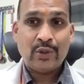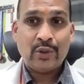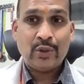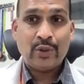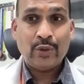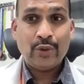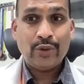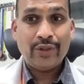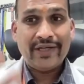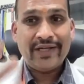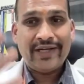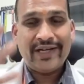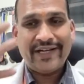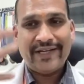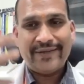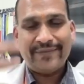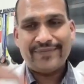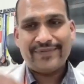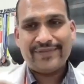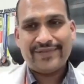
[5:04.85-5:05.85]
good
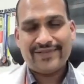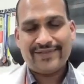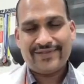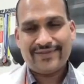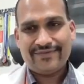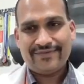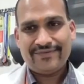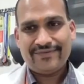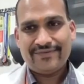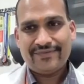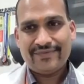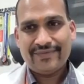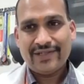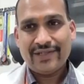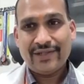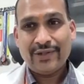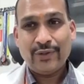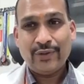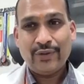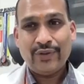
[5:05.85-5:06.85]
dreams,
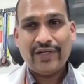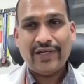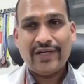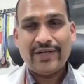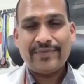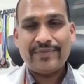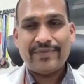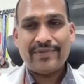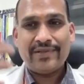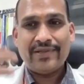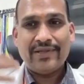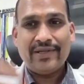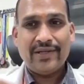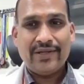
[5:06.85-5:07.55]
good dreams.